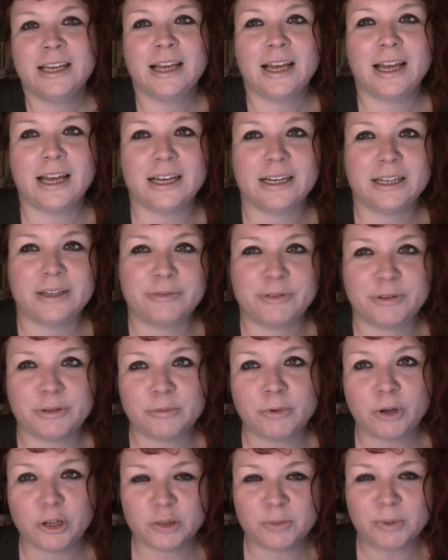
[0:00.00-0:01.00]
And if you
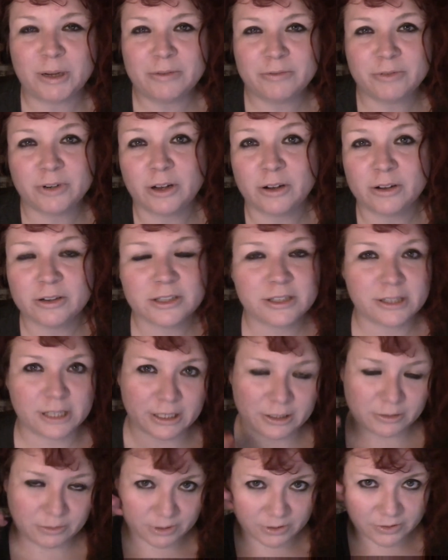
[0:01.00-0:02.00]
watch my vlogs,
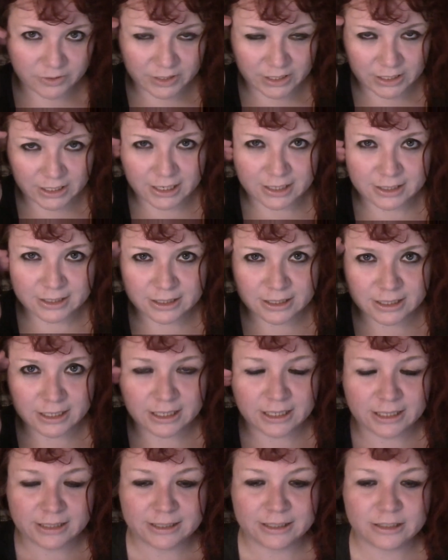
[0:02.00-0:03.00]
then you would have seen
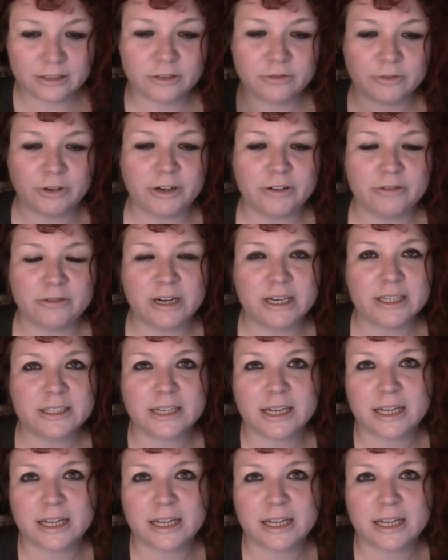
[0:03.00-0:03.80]
yesterday it did look very red,